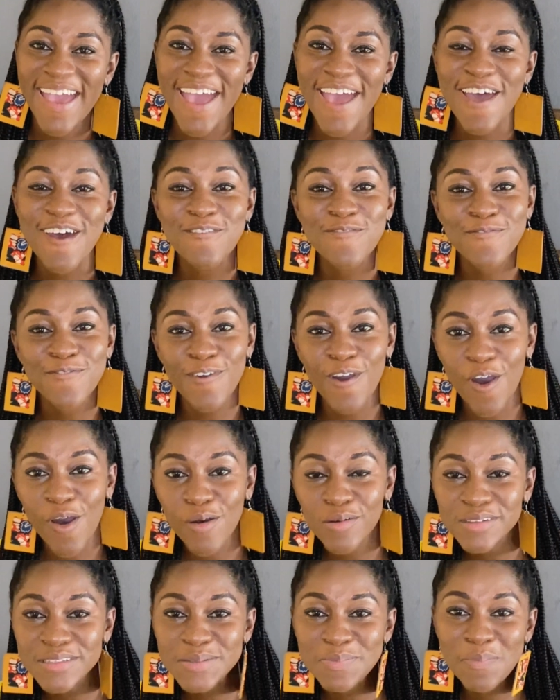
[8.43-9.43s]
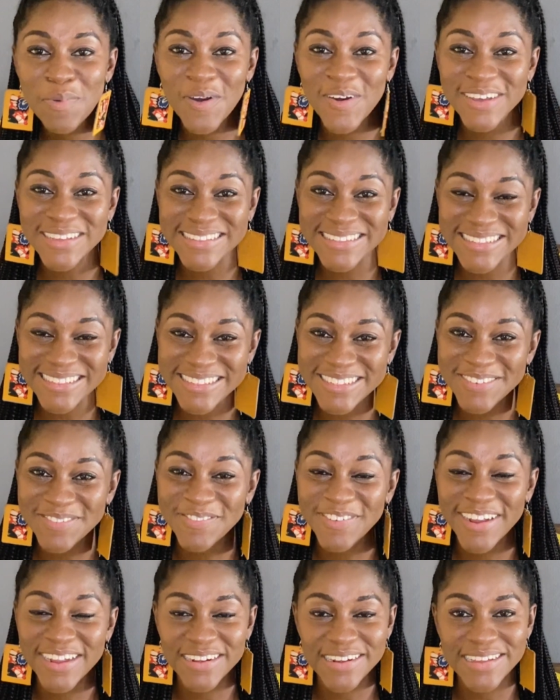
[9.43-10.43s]
a false positive
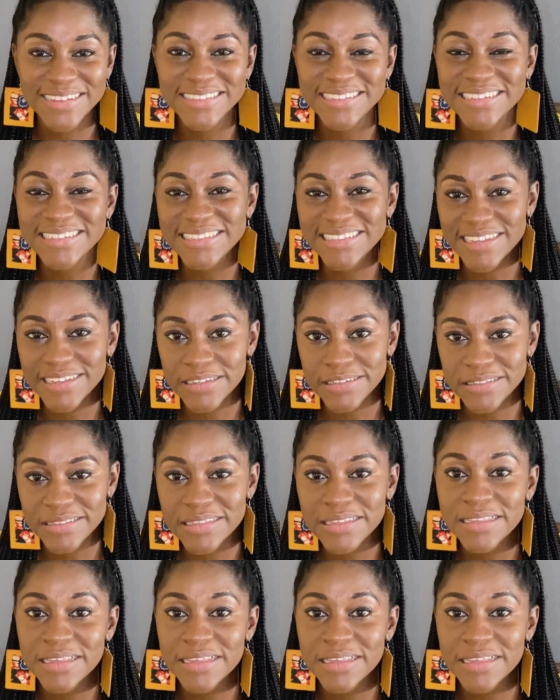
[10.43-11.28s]
pregnancy test.